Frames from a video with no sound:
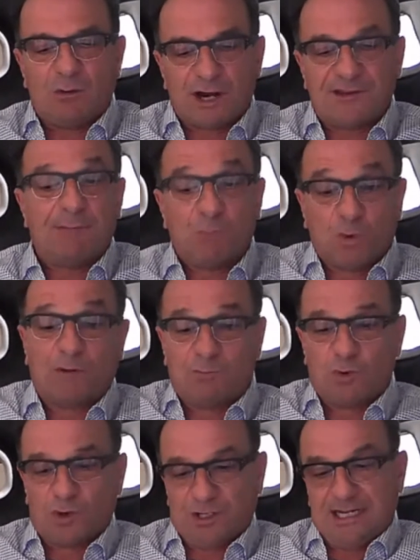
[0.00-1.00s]
And why are they more
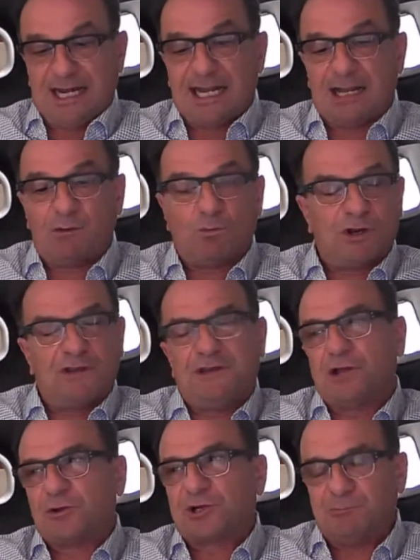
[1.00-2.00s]
important now? And what are
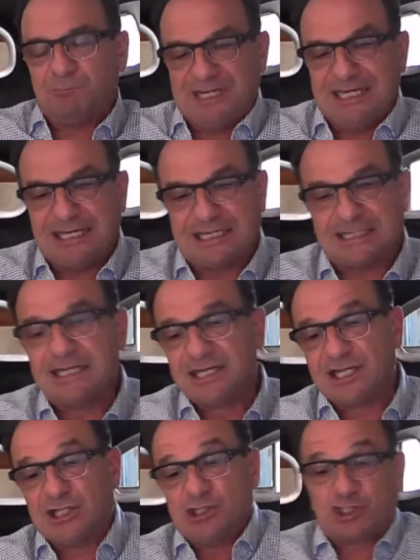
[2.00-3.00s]
the other competing
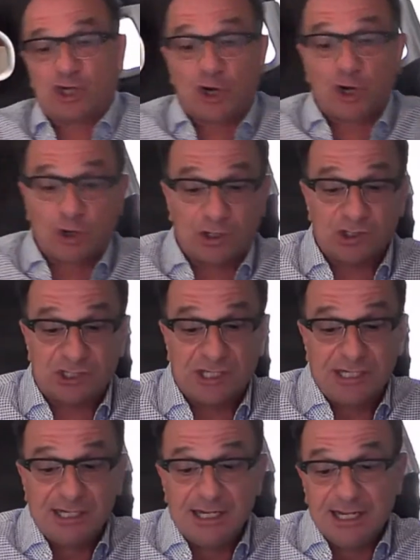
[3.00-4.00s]

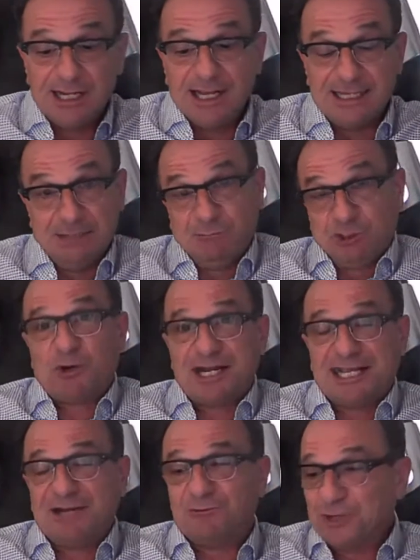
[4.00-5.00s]
concerns? And then we try
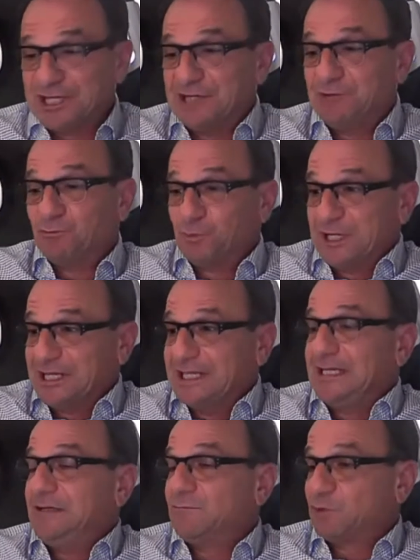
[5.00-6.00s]
to get really,
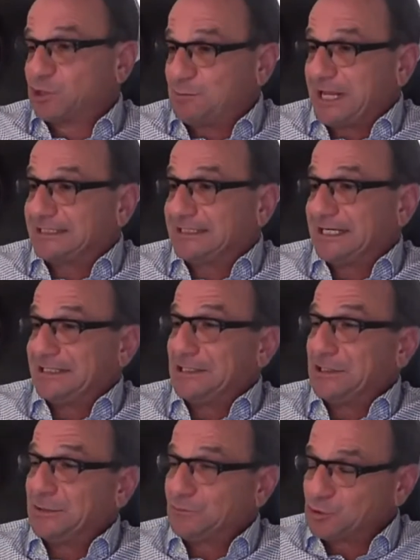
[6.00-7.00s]
really respected and
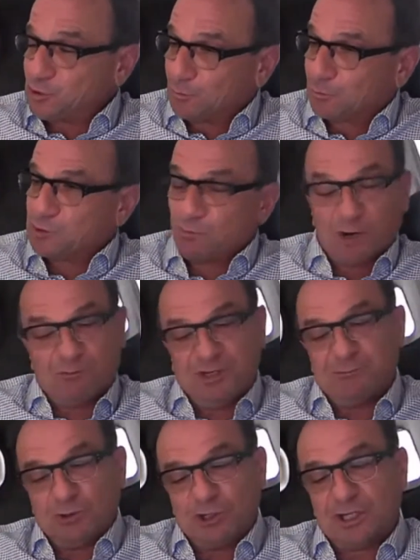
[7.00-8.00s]
super smart
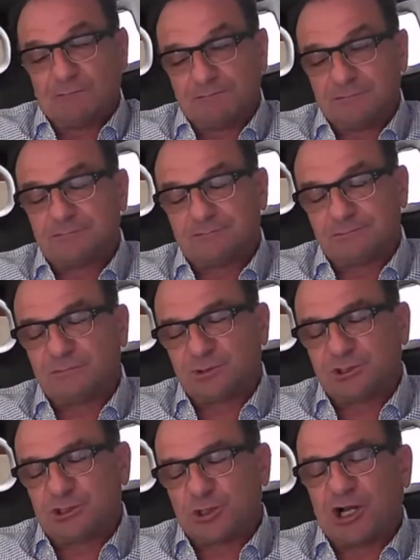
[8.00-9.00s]
people
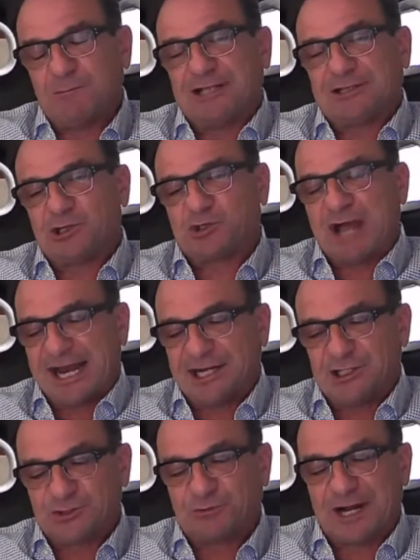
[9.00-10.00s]
to talk about their
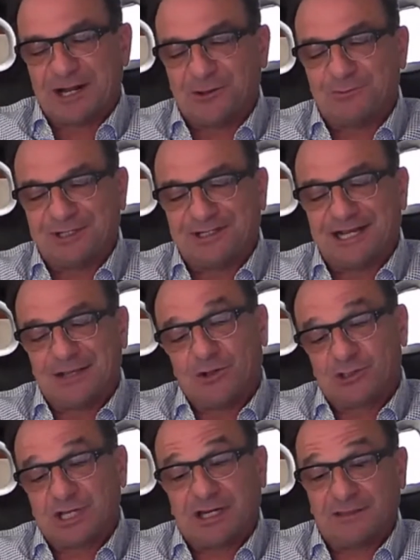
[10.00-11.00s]
strategies around them and
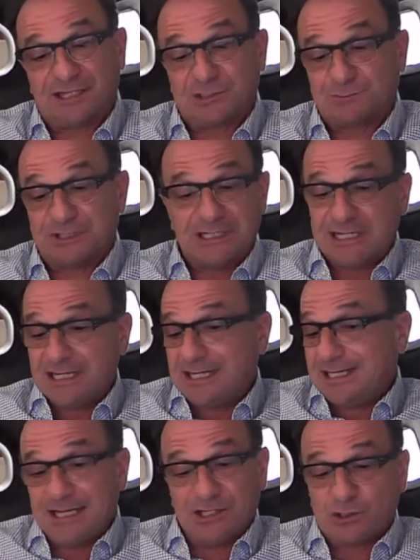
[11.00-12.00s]
those kind of things. But
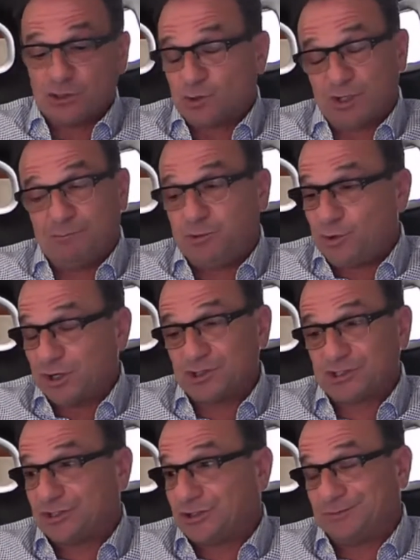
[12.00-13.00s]
yeah, so joint employer
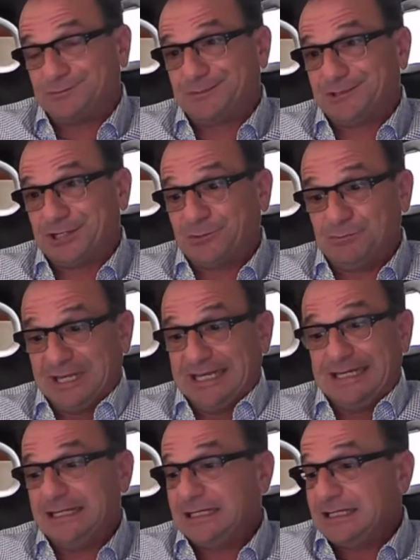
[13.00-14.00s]
is still,
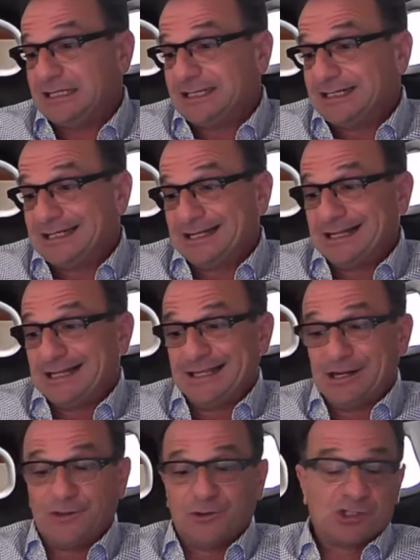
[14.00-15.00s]
big.
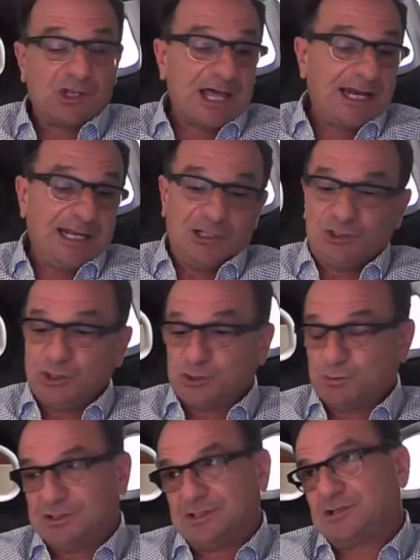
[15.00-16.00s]
There's a lot of
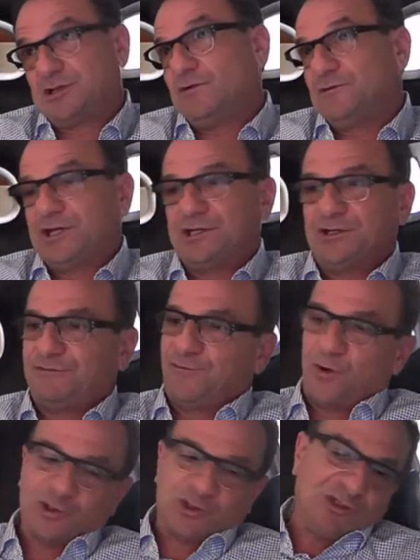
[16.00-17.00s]
issues with the COVID and
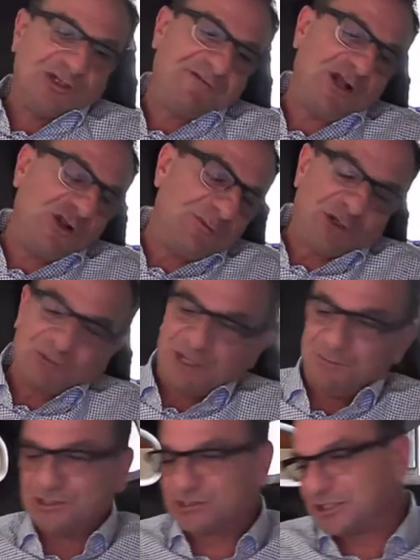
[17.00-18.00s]
defaults on development
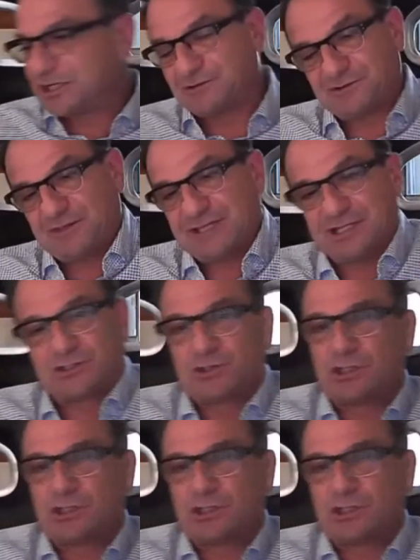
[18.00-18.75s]
agreements and other things.